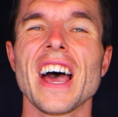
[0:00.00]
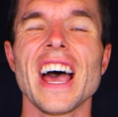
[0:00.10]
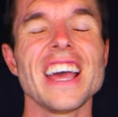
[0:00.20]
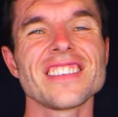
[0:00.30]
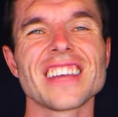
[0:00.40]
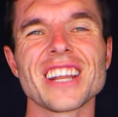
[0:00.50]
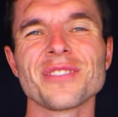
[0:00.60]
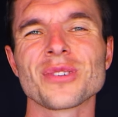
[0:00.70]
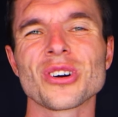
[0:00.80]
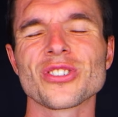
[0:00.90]
Hey, it's Danny
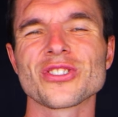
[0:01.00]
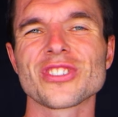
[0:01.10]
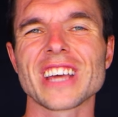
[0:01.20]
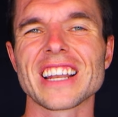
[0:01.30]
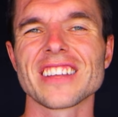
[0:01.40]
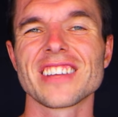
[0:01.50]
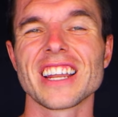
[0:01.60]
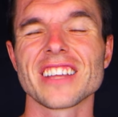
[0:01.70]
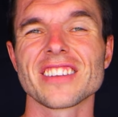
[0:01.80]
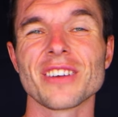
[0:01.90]
from Conscious
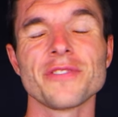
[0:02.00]
Calisthenics here.